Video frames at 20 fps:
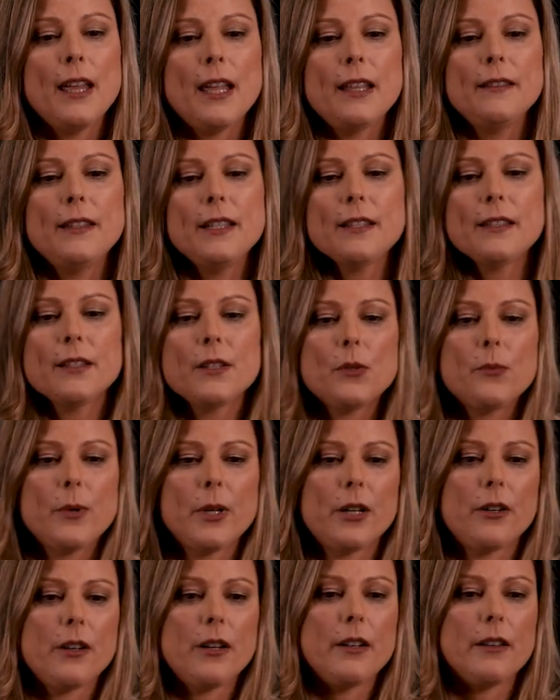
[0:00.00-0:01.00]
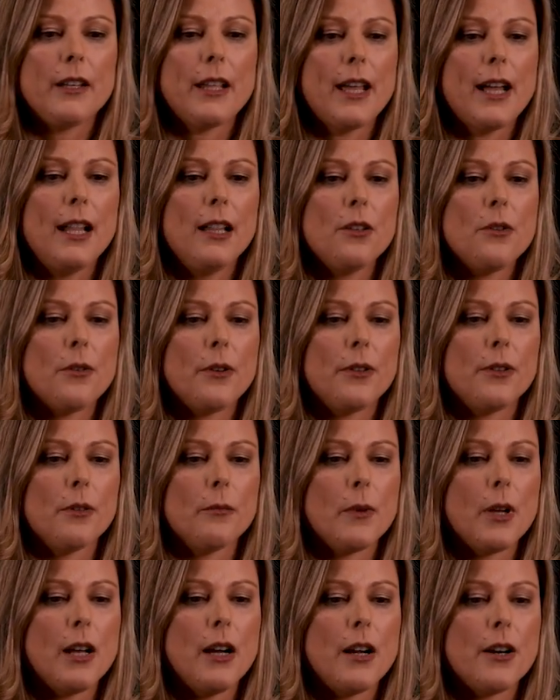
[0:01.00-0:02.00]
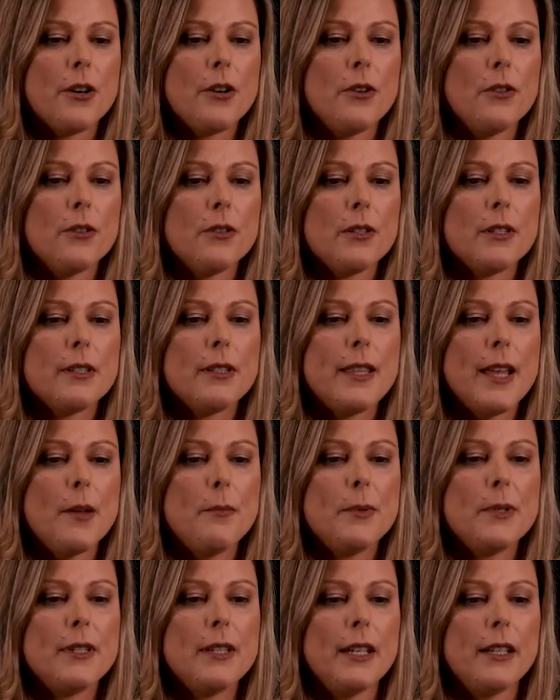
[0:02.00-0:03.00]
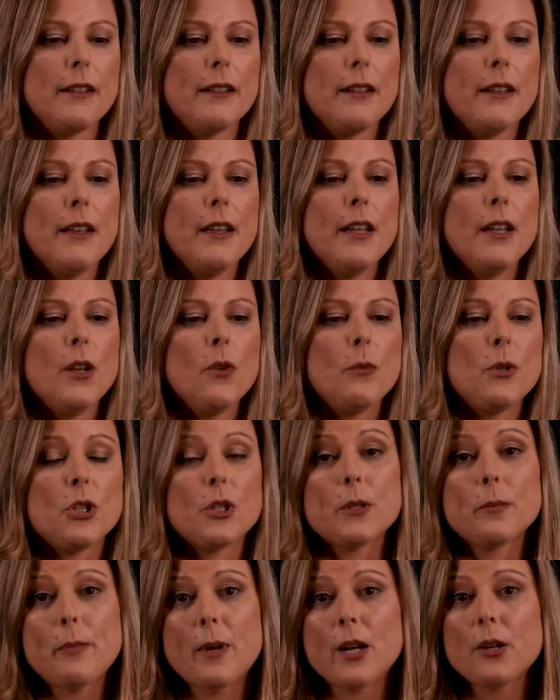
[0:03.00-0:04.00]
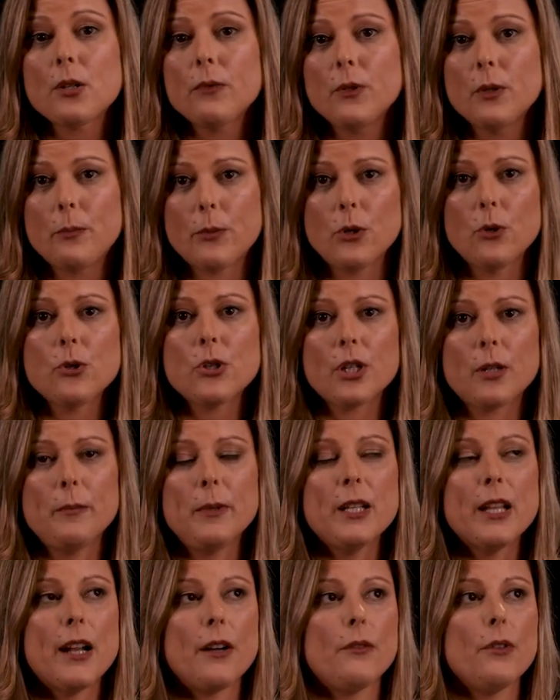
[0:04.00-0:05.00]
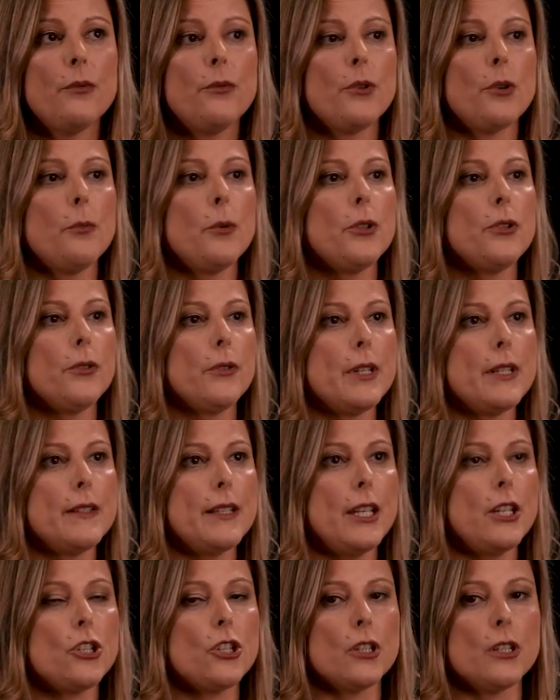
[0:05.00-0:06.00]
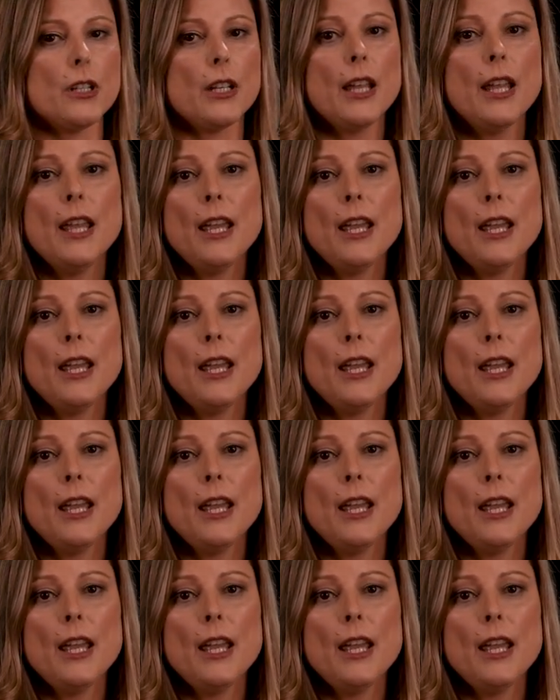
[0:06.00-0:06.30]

And this is where the algorithm Cargo steps in, which is part of the Project Minerva for Modernization.